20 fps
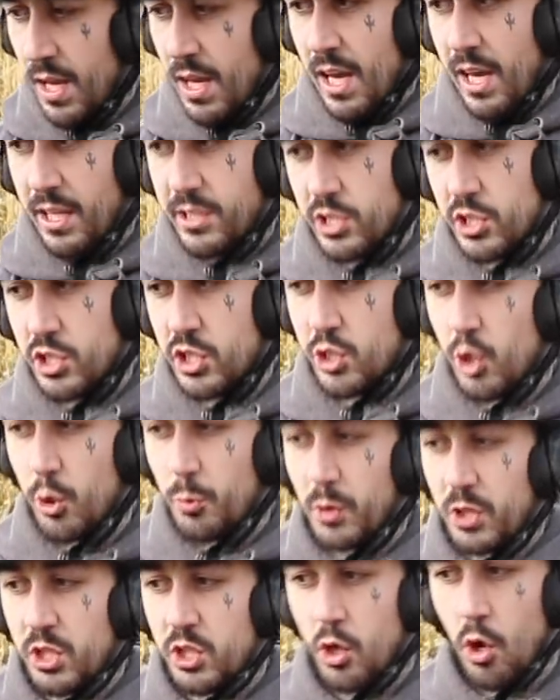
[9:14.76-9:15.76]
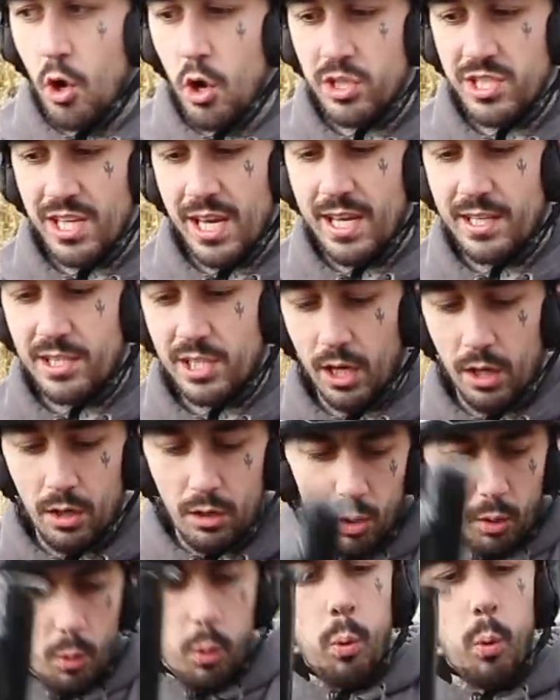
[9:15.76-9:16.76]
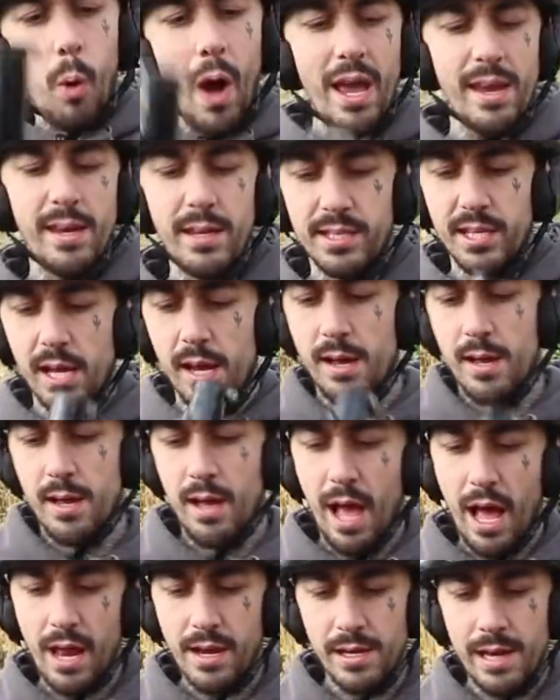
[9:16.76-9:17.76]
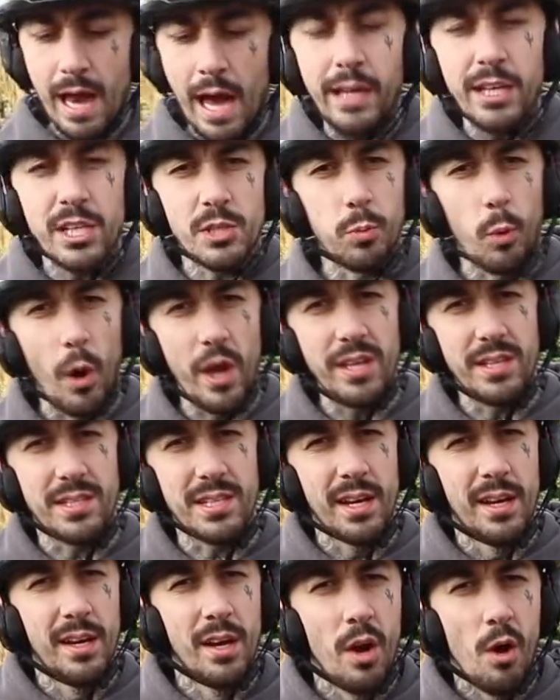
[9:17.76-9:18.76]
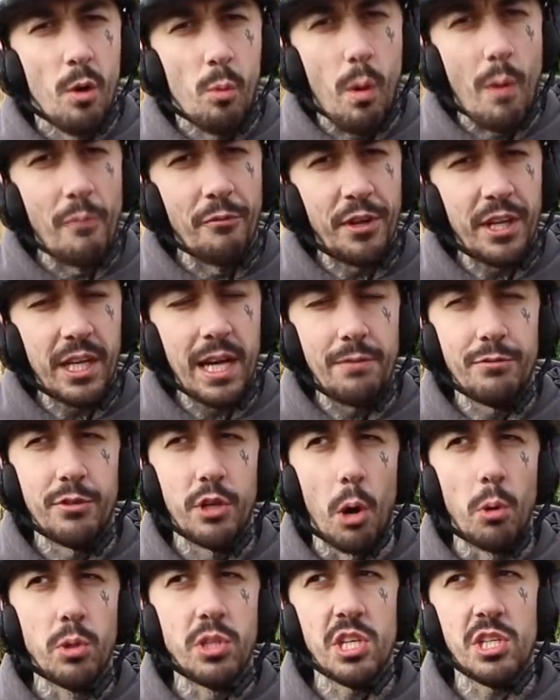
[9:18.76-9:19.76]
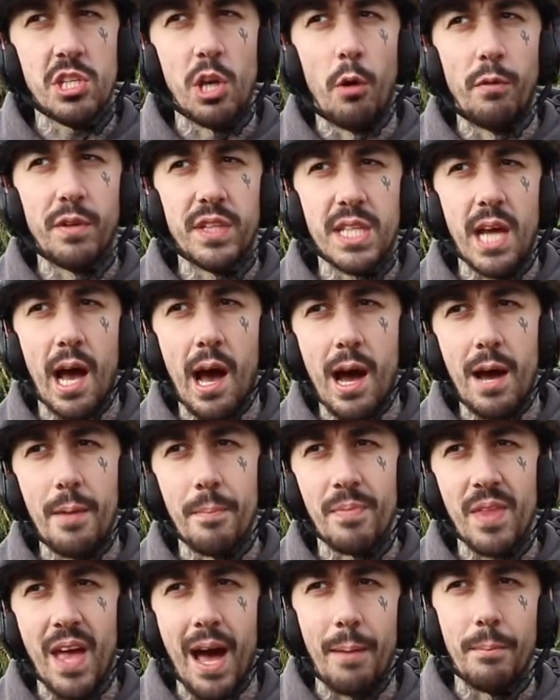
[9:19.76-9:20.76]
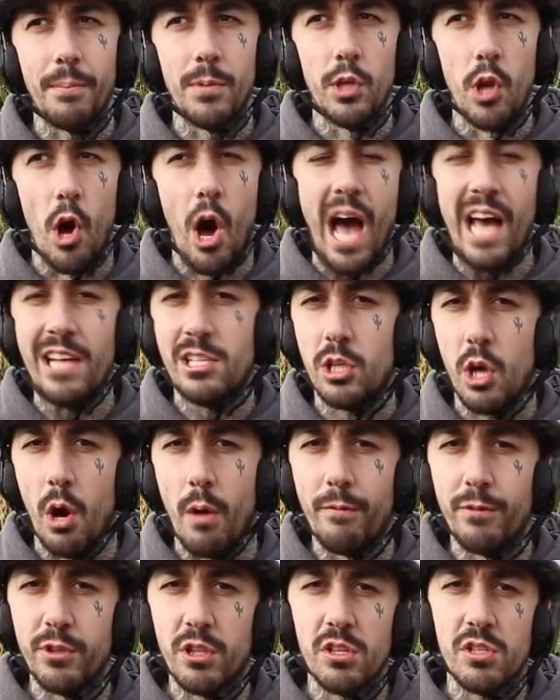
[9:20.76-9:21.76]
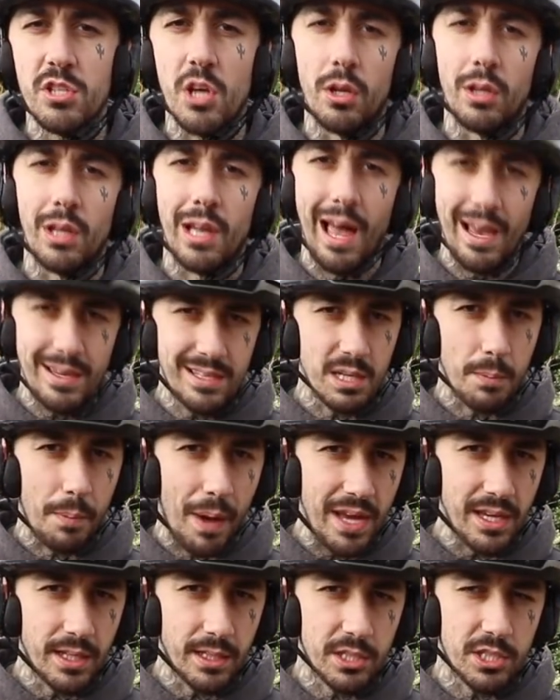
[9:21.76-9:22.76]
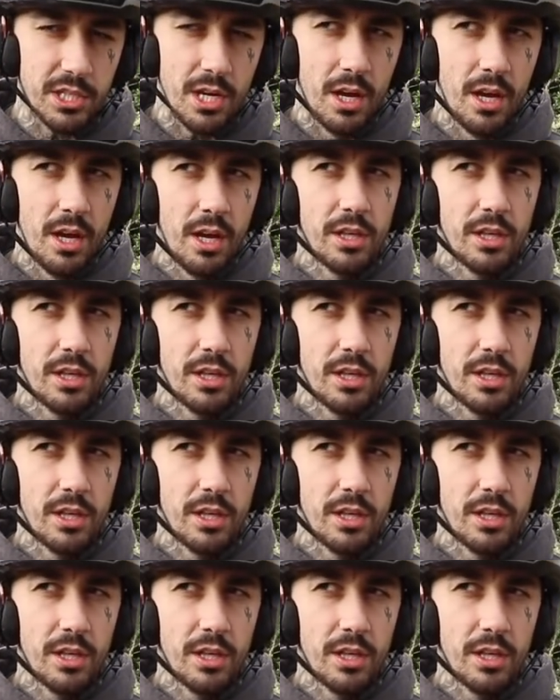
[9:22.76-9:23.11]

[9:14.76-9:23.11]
It's super short, it's quite a nice weight. One thing I've noticed over time, I'm not as confident on lighter bikes.